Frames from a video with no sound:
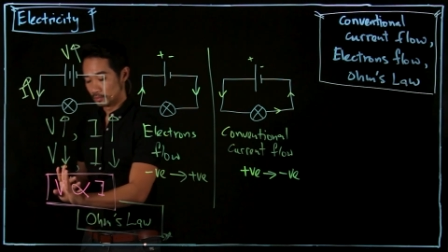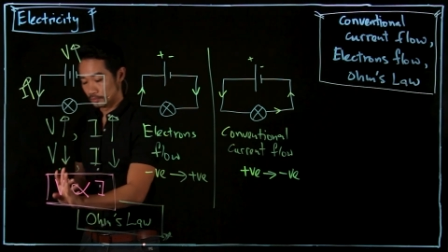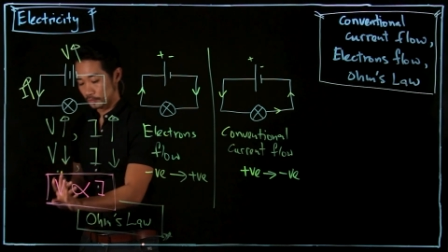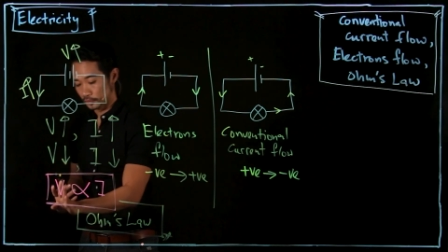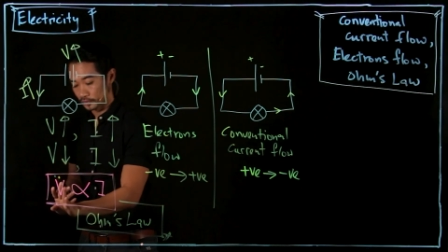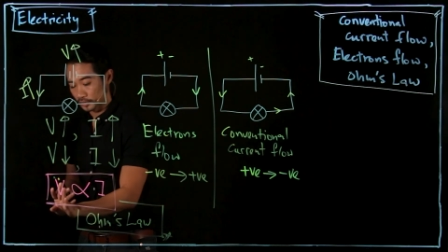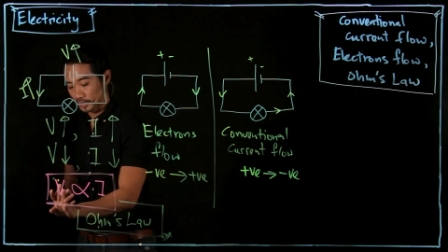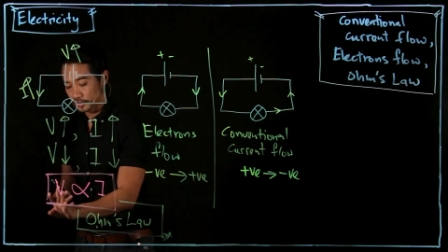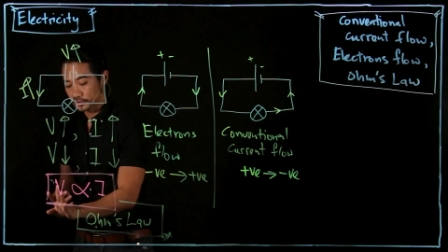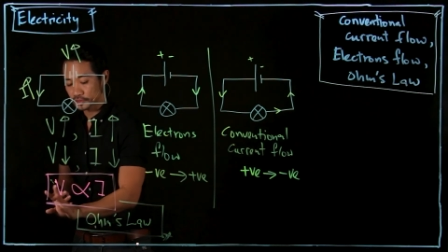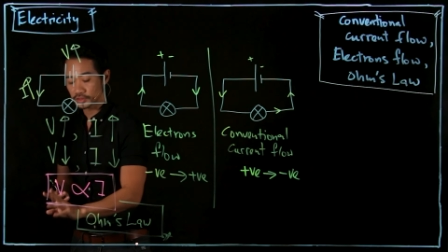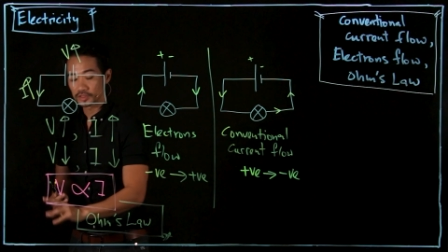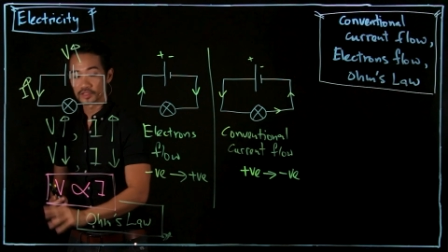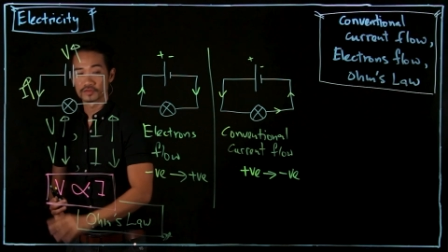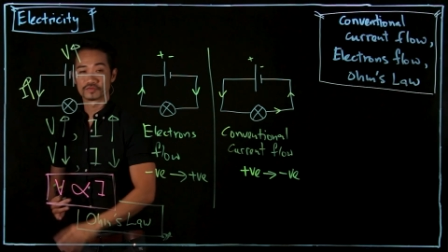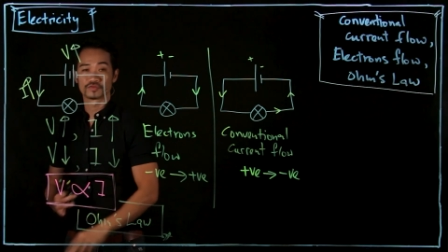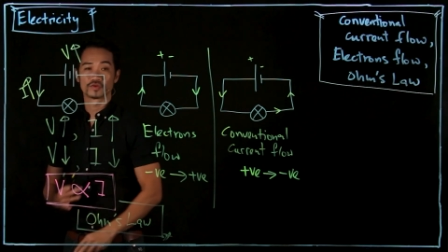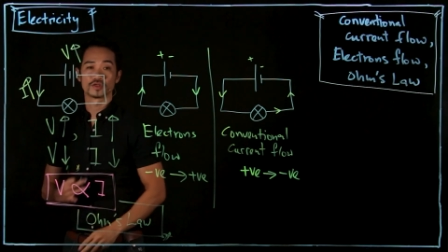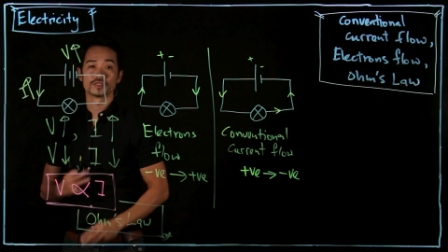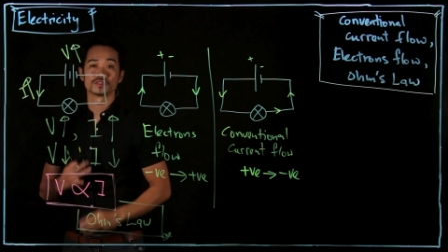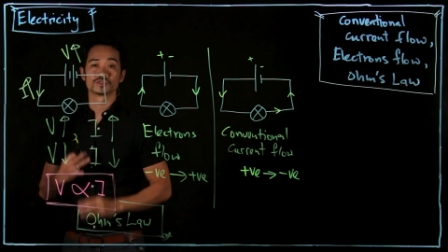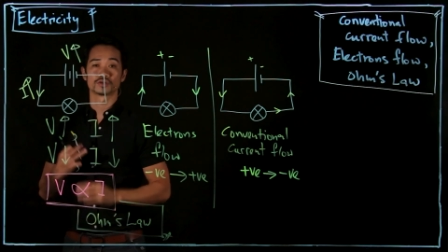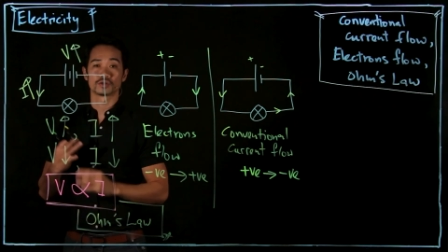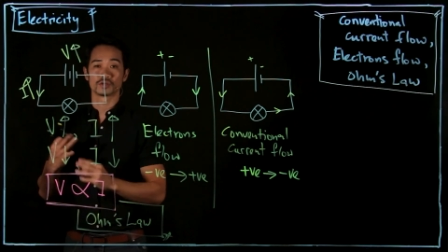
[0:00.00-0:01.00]
Potential
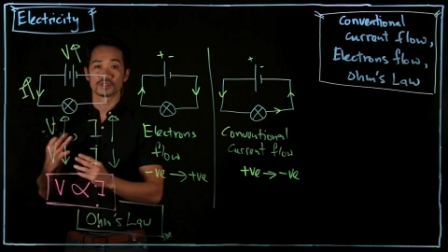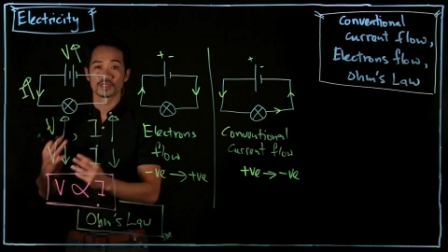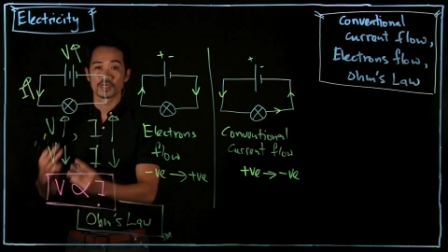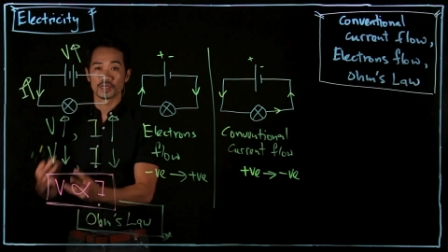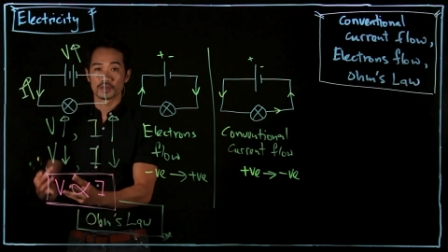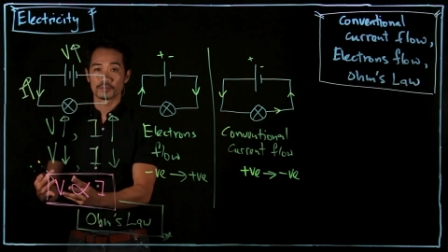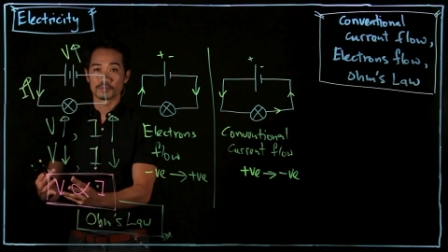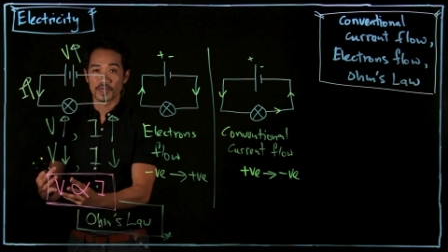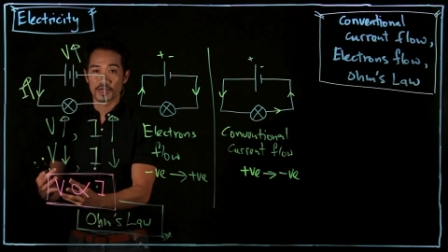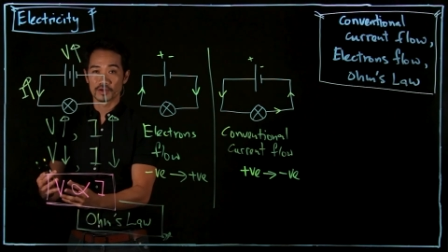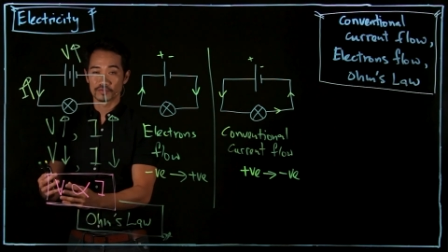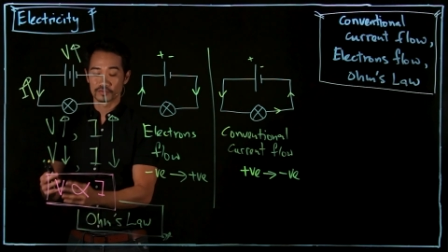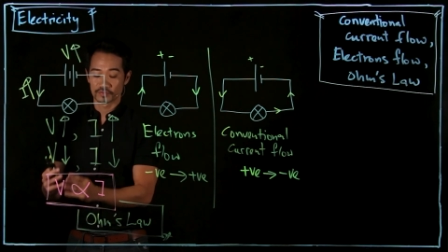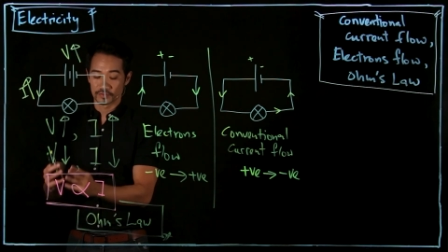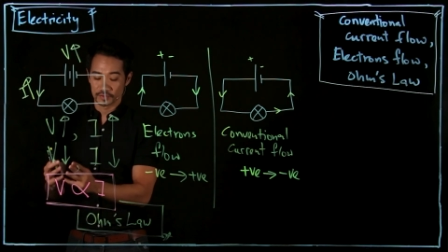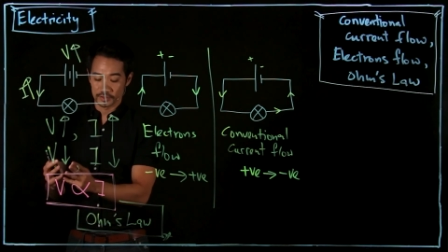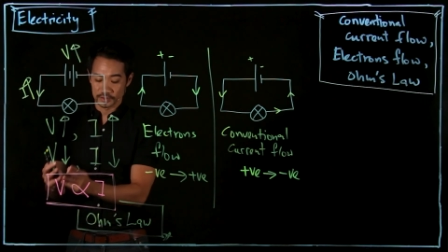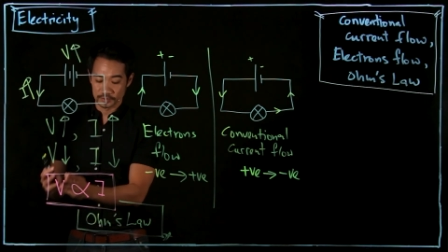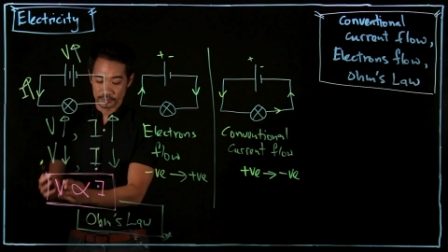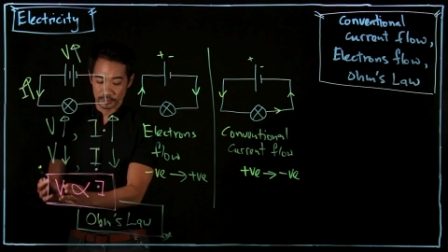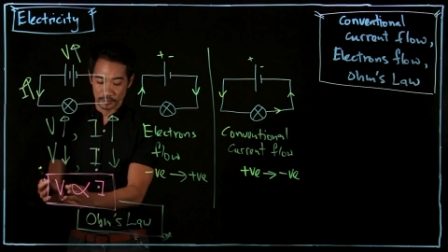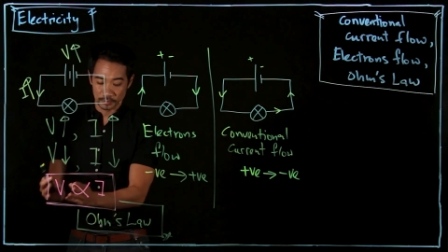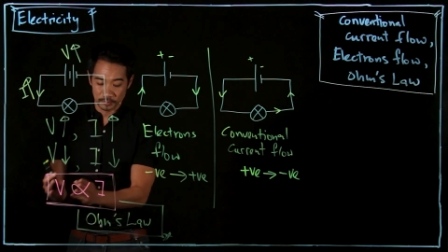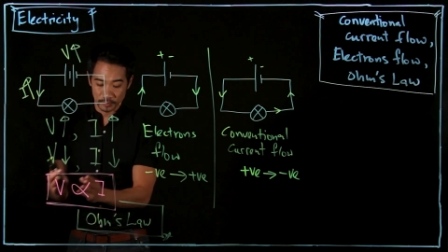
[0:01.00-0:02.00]
difference or EMF
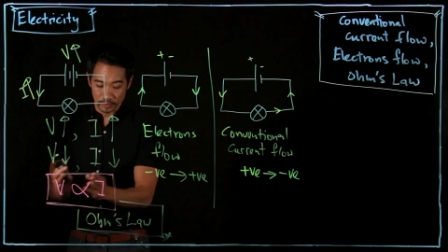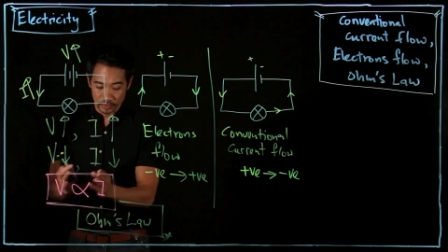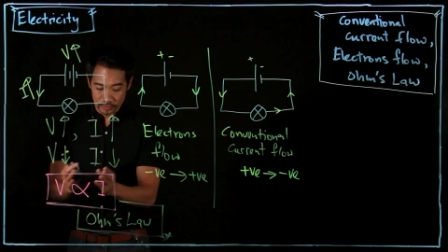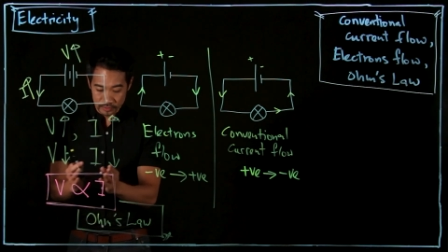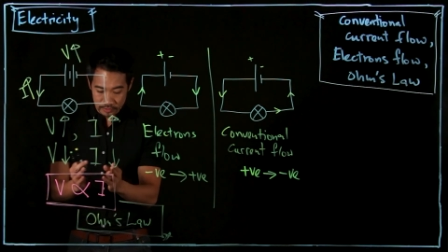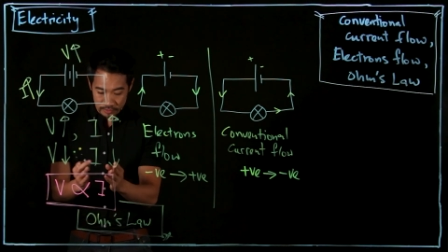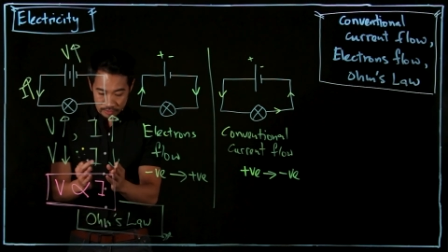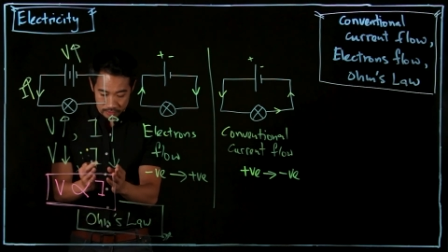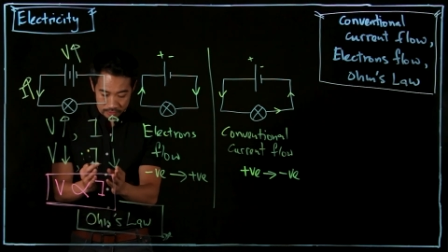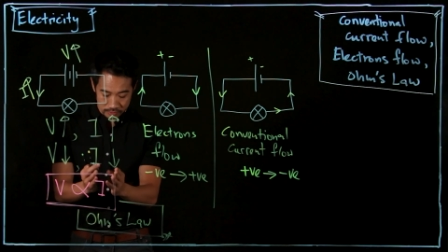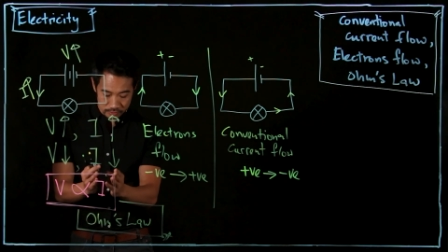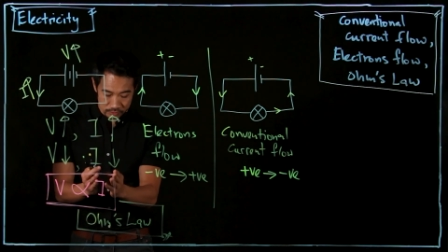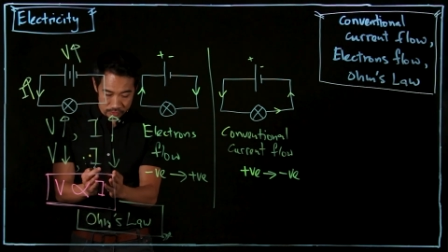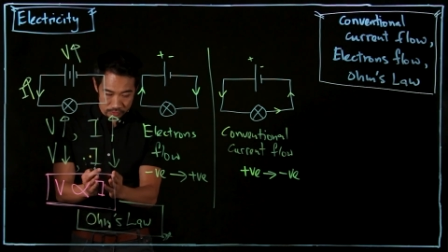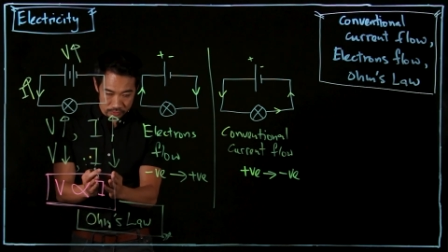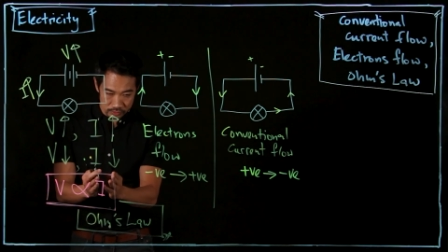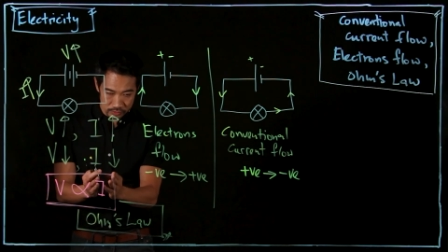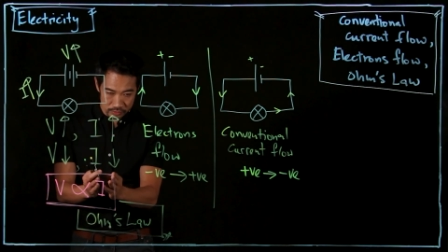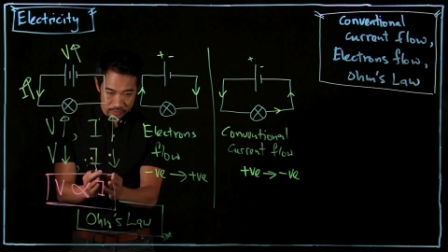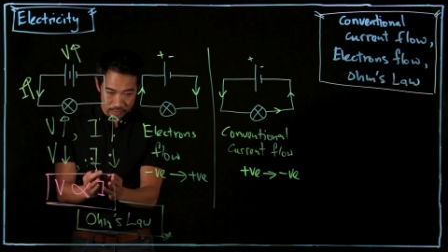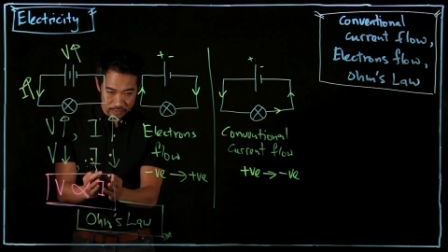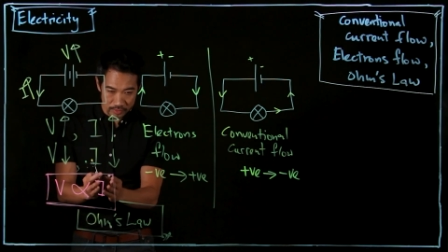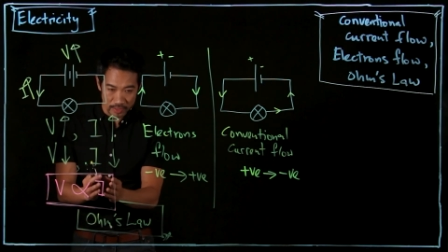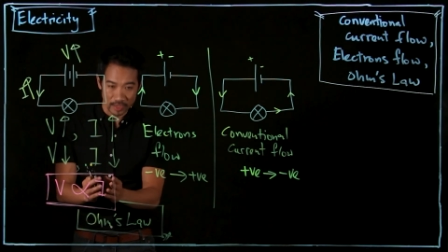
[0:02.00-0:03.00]
is proportional
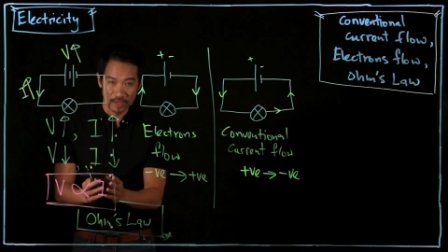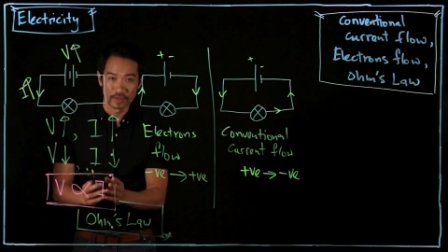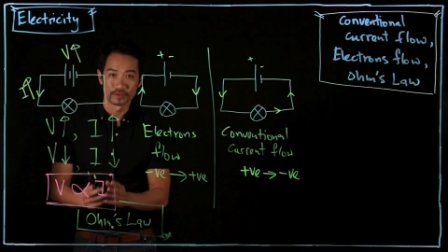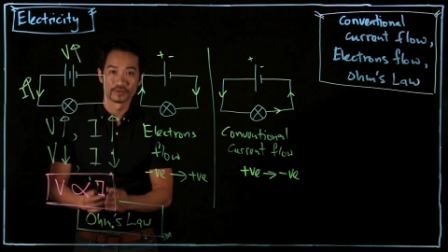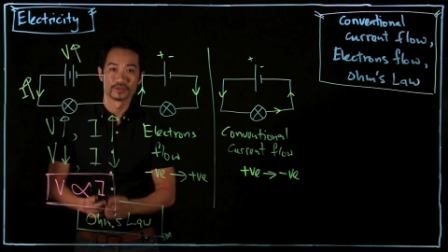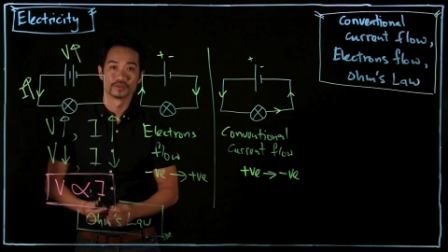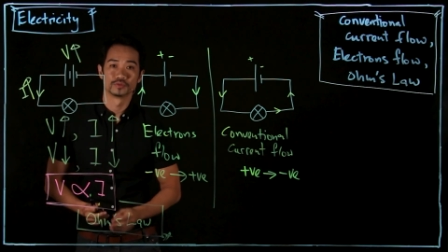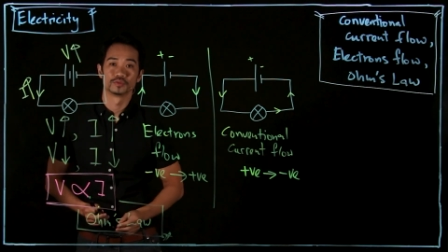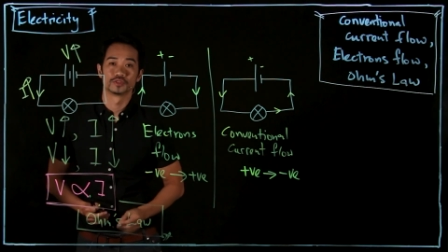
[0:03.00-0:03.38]
to current,